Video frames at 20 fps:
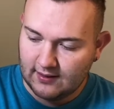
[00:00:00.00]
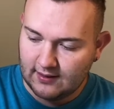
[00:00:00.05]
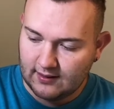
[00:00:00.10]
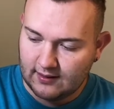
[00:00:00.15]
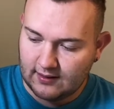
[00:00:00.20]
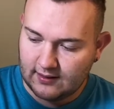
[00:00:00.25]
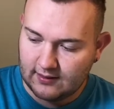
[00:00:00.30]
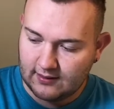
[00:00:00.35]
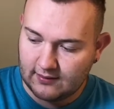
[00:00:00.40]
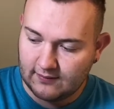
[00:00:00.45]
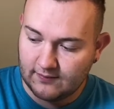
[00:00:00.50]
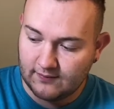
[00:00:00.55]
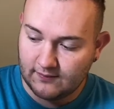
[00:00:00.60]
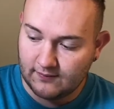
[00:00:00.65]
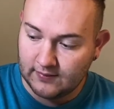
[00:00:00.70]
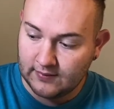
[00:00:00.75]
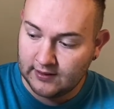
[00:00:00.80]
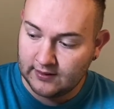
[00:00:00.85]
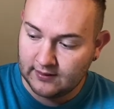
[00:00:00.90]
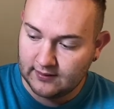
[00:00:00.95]
Um,
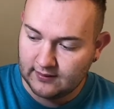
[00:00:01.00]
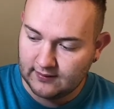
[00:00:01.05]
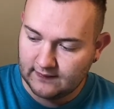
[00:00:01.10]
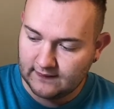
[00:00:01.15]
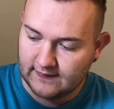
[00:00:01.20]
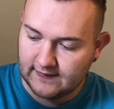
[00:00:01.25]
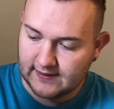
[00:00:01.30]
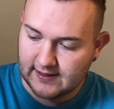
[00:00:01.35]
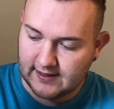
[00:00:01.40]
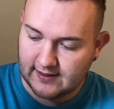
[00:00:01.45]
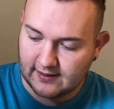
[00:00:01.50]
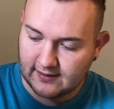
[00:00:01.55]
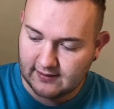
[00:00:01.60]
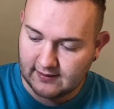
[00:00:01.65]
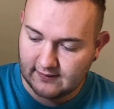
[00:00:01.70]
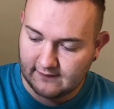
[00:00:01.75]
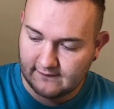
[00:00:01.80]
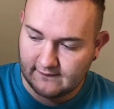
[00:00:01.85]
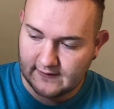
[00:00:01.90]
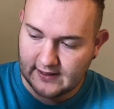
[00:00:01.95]
they
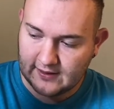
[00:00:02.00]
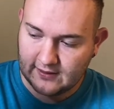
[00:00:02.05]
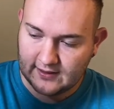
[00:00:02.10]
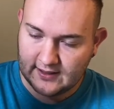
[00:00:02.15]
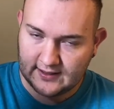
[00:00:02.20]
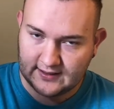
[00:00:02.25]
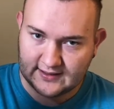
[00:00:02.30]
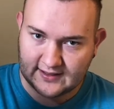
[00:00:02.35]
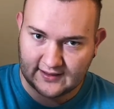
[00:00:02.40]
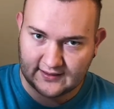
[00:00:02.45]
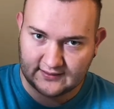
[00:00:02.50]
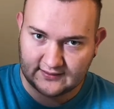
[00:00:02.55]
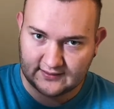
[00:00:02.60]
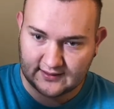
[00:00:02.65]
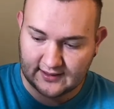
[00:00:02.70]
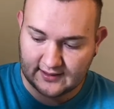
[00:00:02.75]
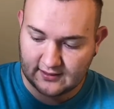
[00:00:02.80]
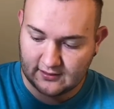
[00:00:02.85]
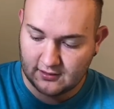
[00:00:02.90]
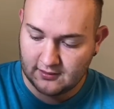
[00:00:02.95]
are very
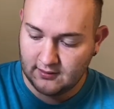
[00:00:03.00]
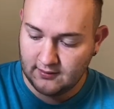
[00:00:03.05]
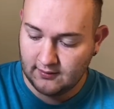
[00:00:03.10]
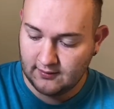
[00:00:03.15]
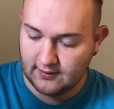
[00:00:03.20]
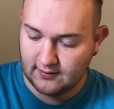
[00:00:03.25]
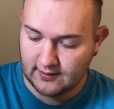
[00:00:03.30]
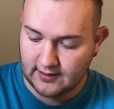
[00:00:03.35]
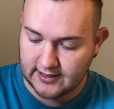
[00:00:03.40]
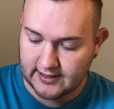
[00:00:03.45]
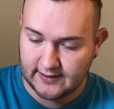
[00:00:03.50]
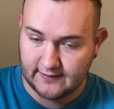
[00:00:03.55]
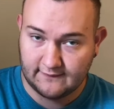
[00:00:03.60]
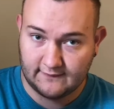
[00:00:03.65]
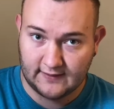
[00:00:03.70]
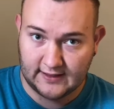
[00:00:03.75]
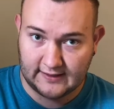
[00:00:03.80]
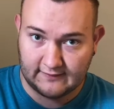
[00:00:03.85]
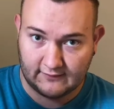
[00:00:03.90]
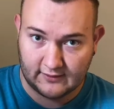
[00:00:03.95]
docile. I've
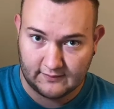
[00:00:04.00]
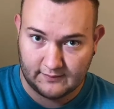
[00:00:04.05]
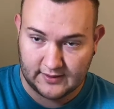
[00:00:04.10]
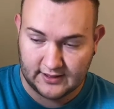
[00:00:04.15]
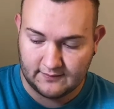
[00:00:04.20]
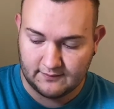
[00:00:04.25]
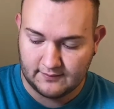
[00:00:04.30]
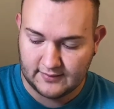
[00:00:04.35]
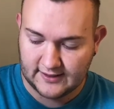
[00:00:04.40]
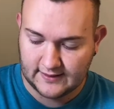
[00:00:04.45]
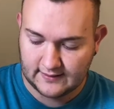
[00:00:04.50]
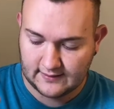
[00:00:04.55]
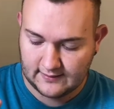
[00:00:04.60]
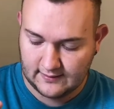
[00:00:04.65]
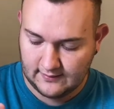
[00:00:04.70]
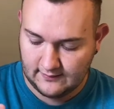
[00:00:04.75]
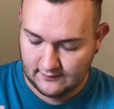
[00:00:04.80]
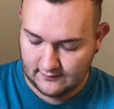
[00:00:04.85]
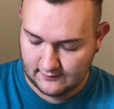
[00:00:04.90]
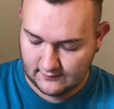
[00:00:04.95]
never been
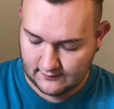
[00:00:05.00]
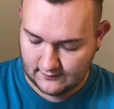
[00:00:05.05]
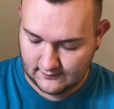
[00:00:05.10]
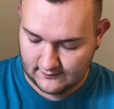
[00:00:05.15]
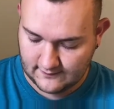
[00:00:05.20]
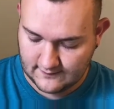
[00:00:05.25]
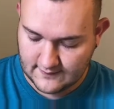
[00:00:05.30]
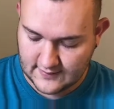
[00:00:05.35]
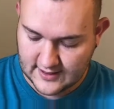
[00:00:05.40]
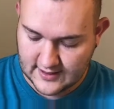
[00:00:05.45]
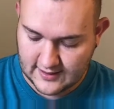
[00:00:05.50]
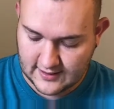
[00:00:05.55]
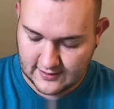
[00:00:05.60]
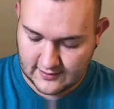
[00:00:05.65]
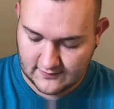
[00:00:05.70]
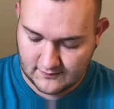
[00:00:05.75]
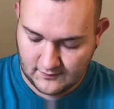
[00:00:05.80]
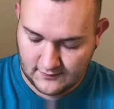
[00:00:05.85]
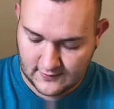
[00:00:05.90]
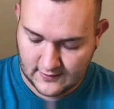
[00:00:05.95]
bitten by
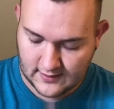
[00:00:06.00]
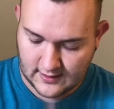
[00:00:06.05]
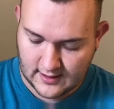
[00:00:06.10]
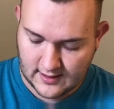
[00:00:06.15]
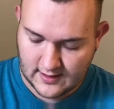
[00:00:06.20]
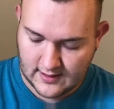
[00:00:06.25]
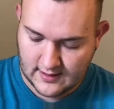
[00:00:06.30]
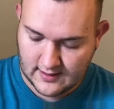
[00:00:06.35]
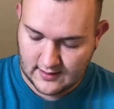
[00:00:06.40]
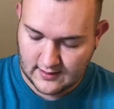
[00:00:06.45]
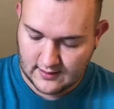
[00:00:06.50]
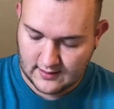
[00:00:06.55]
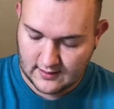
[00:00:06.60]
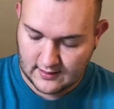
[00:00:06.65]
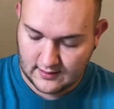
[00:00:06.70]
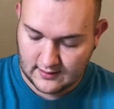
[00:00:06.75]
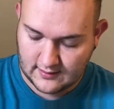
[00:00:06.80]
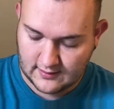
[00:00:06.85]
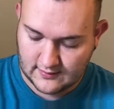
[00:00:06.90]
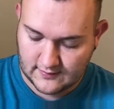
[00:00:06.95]
him.
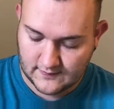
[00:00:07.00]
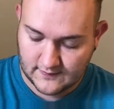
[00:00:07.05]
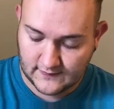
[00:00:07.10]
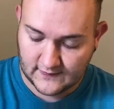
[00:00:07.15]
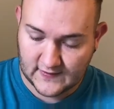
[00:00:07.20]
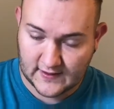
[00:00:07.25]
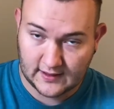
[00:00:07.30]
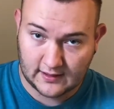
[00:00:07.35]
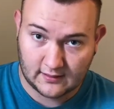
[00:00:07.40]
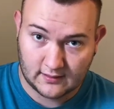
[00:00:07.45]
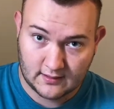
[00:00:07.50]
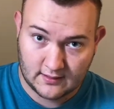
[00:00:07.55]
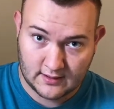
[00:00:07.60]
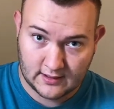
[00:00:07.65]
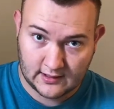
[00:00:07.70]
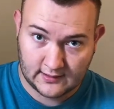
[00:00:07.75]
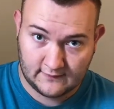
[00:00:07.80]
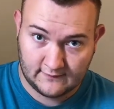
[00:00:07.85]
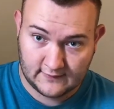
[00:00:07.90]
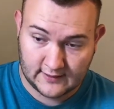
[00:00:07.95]
Um, they are
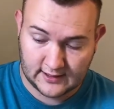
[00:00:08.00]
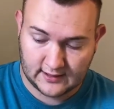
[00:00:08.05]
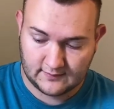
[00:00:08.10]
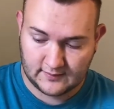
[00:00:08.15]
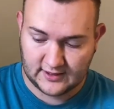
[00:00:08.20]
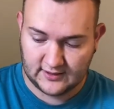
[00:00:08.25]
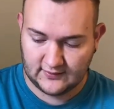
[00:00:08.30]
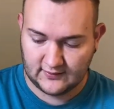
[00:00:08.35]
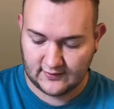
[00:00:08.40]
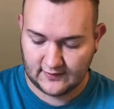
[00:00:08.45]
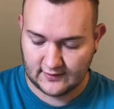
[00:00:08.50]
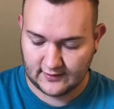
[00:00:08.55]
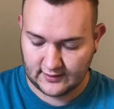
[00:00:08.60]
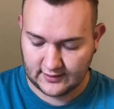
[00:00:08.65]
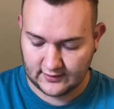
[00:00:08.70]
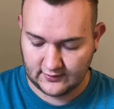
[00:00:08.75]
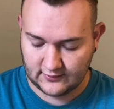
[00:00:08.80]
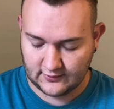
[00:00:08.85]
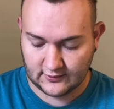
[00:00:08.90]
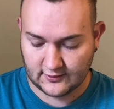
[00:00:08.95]
non venomous, they're
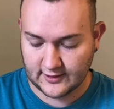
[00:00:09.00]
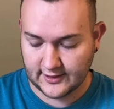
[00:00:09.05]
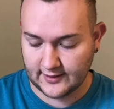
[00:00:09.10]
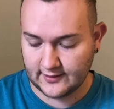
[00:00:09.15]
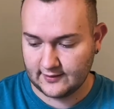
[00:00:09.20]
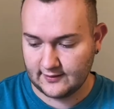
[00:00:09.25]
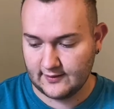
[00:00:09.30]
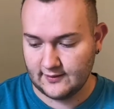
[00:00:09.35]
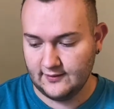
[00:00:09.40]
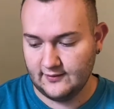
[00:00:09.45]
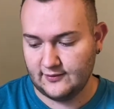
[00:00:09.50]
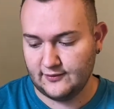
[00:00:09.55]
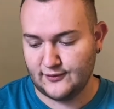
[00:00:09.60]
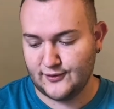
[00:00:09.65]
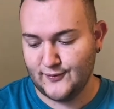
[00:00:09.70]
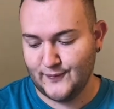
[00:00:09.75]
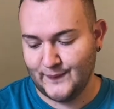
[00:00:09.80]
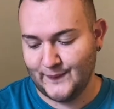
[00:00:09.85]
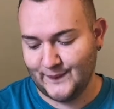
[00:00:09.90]
constrictors, so